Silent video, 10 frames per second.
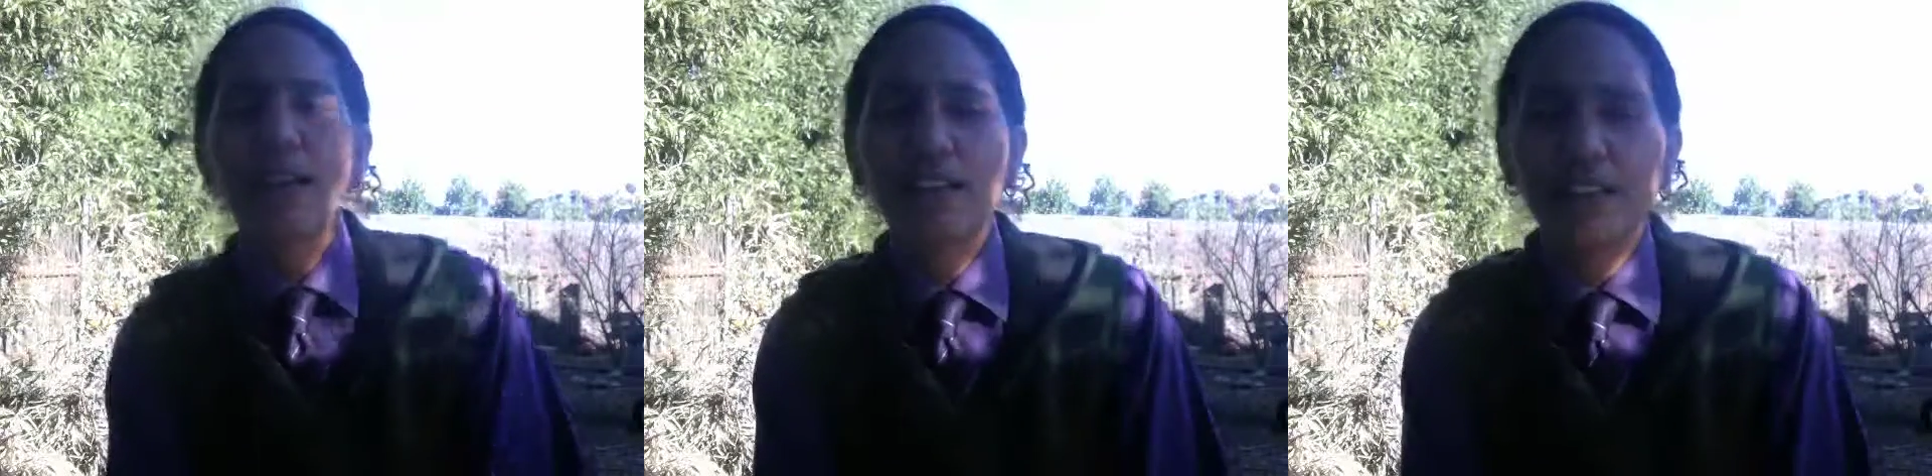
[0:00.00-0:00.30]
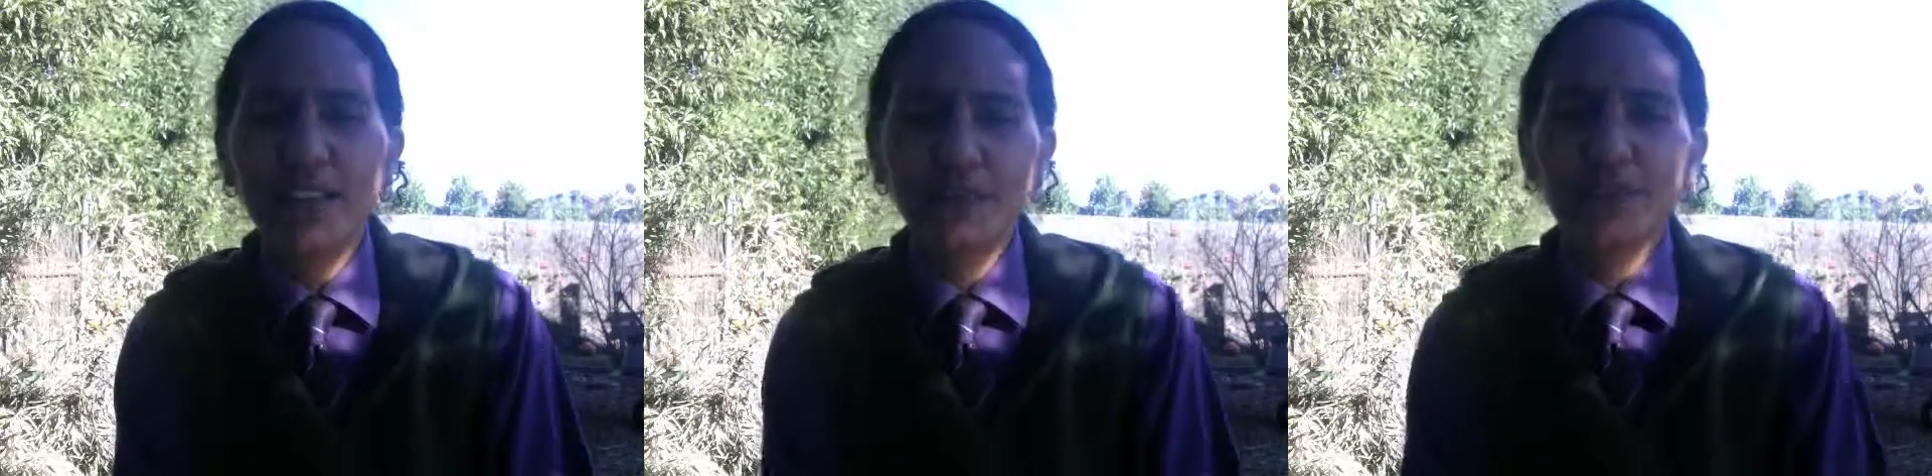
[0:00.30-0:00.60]

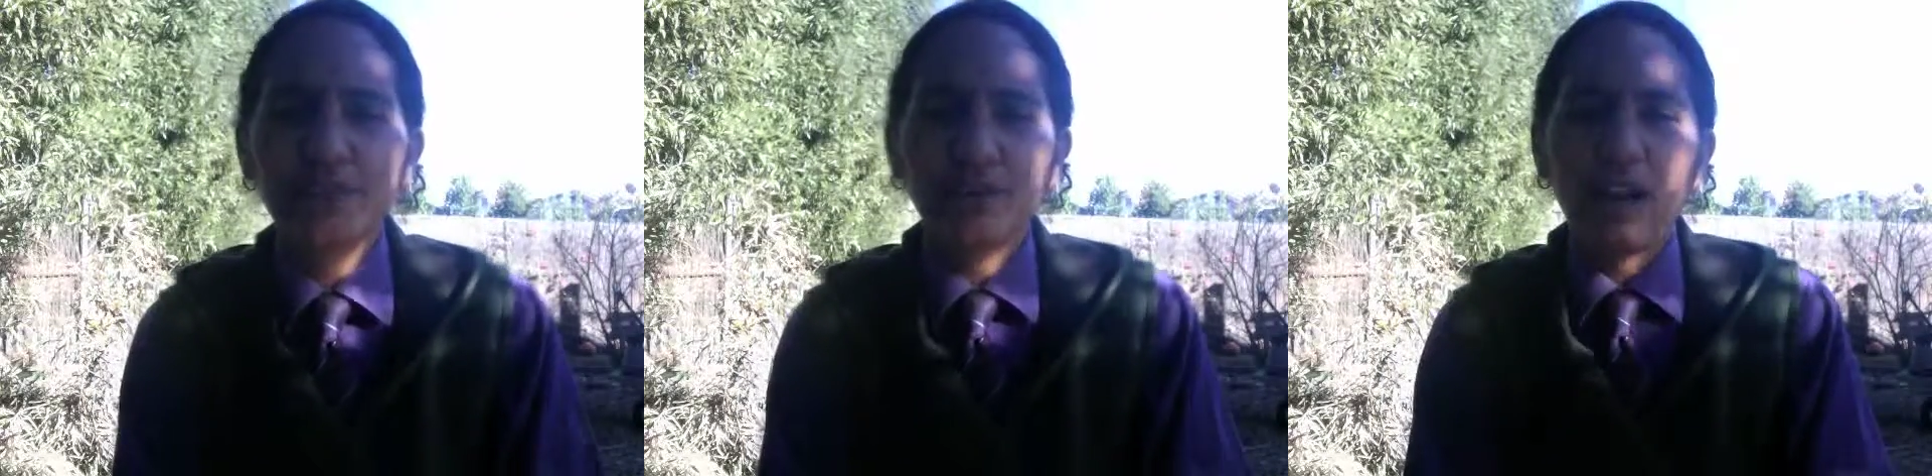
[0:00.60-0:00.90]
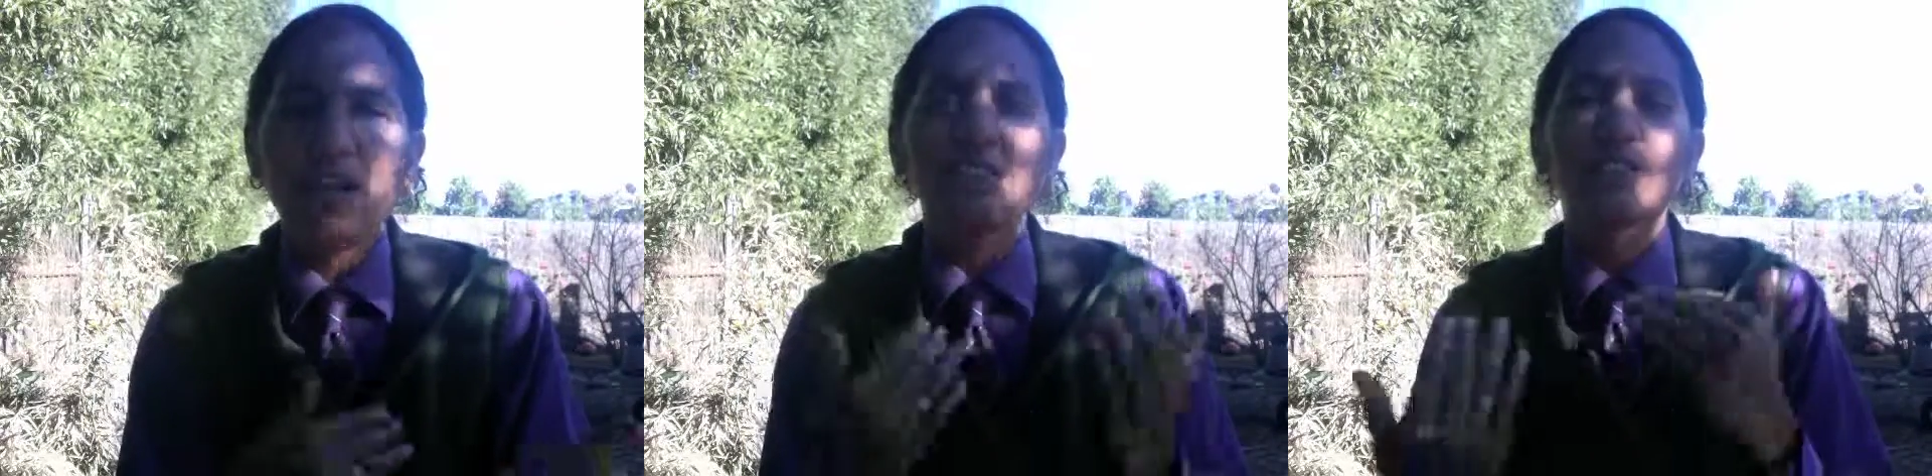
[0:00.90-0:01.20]
body and was
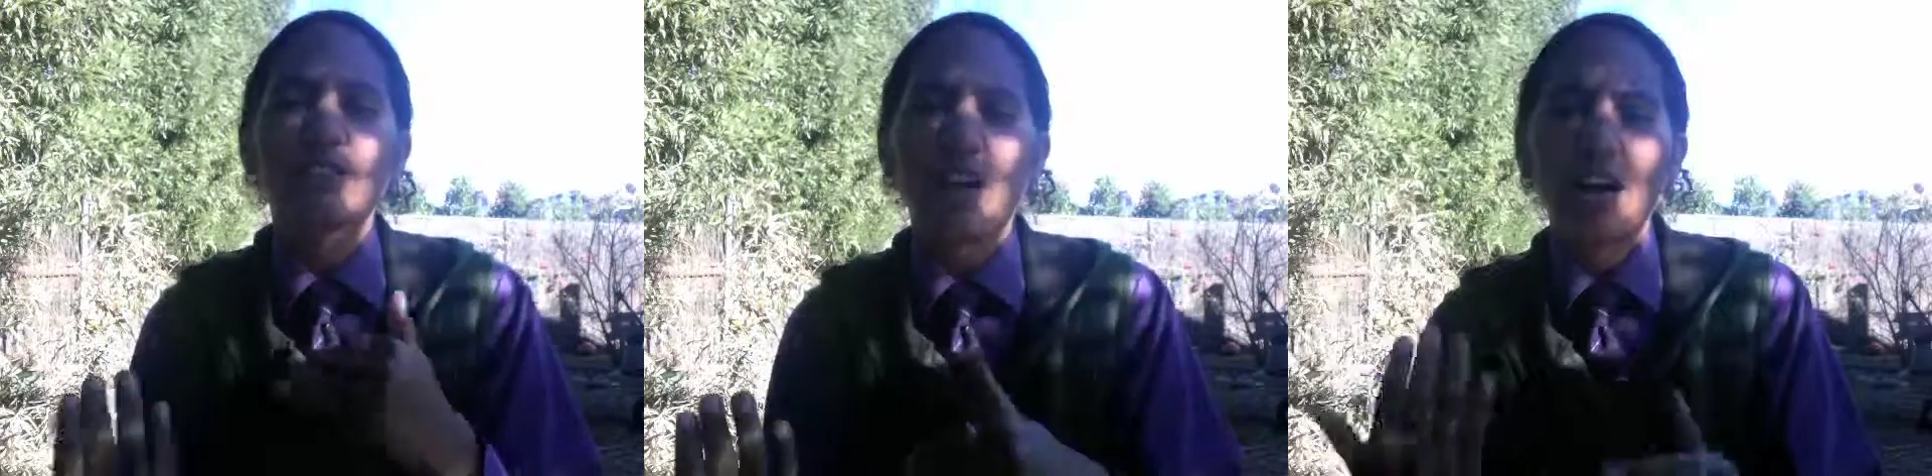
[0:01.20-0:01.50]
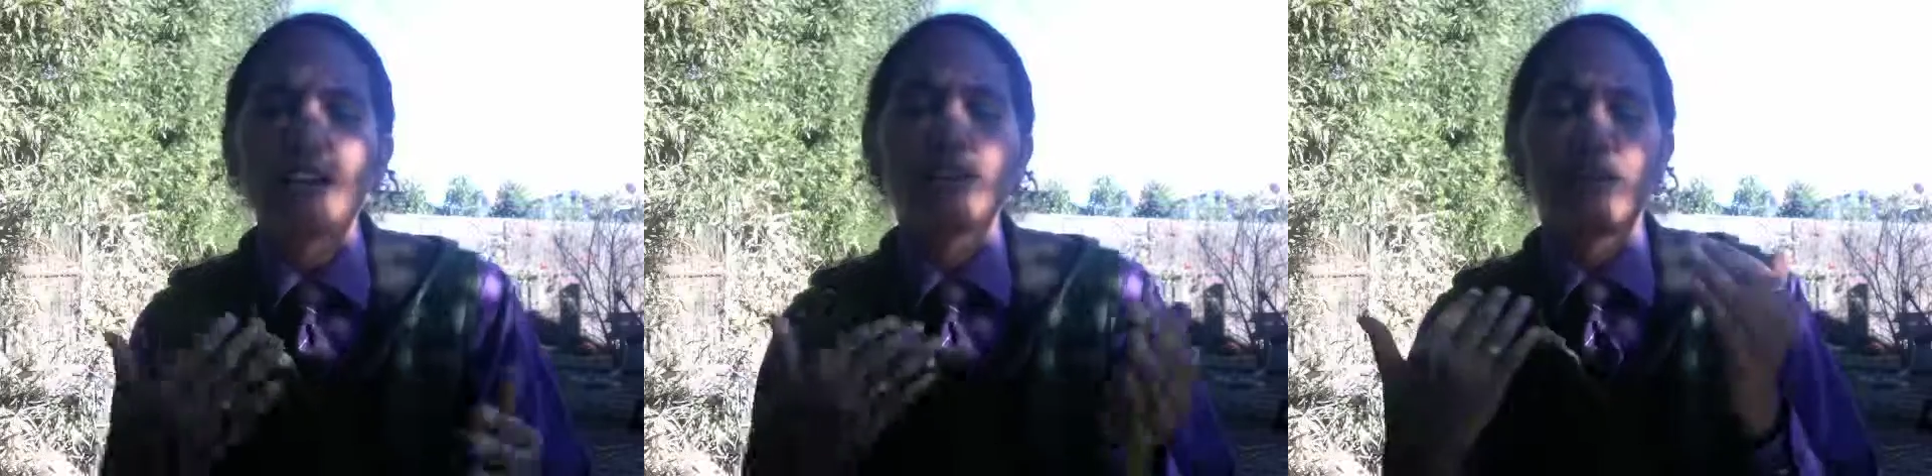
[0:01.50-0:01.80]
trying to talk